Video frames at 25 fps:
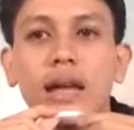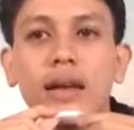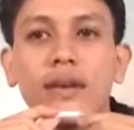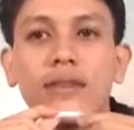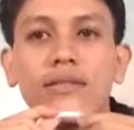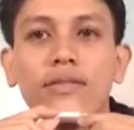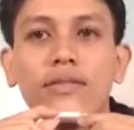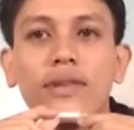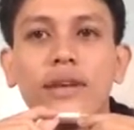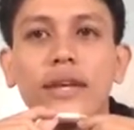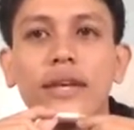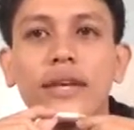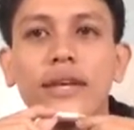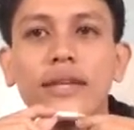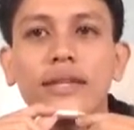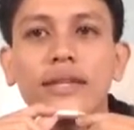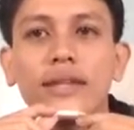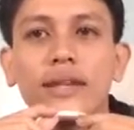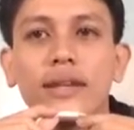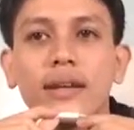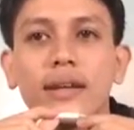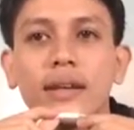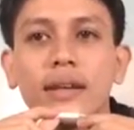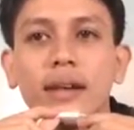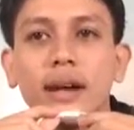feared
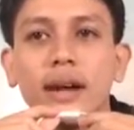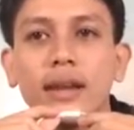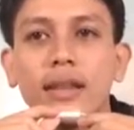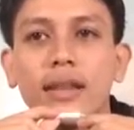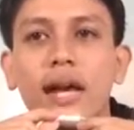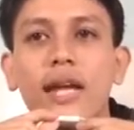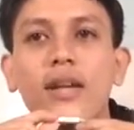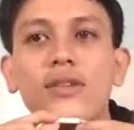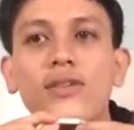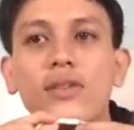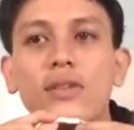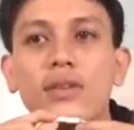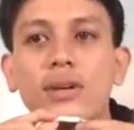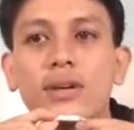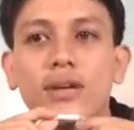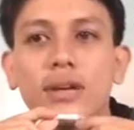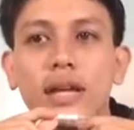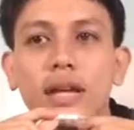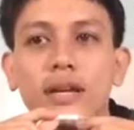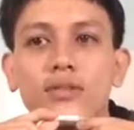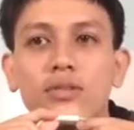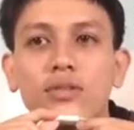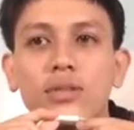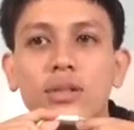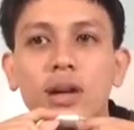
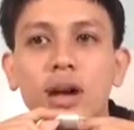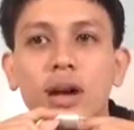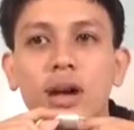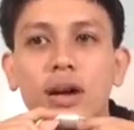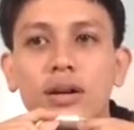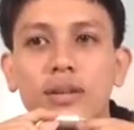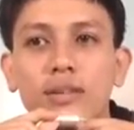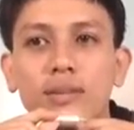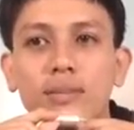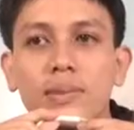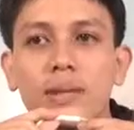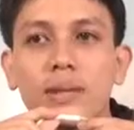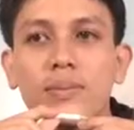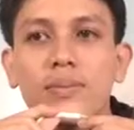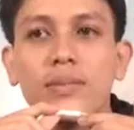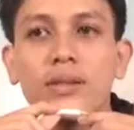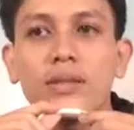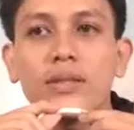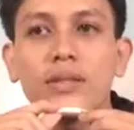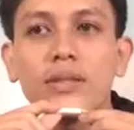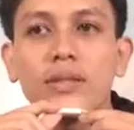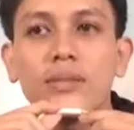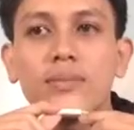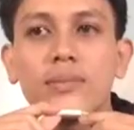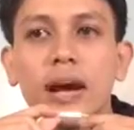that would cause
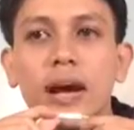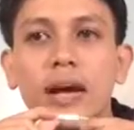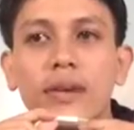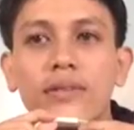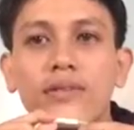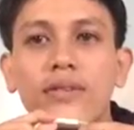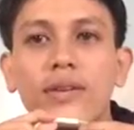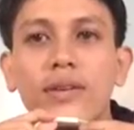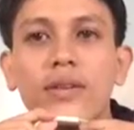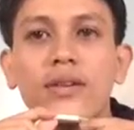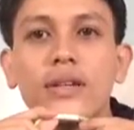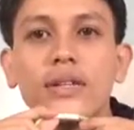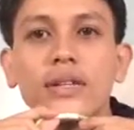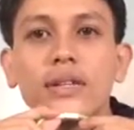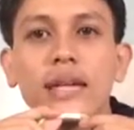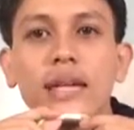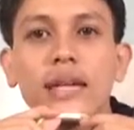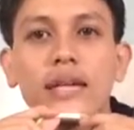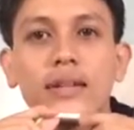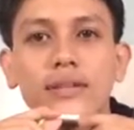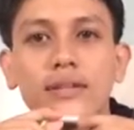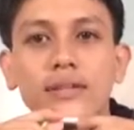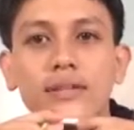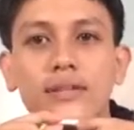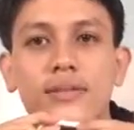people to buy fewer
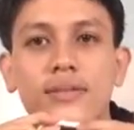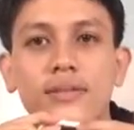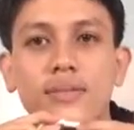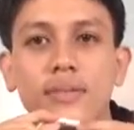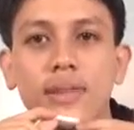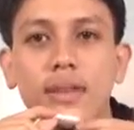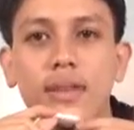things.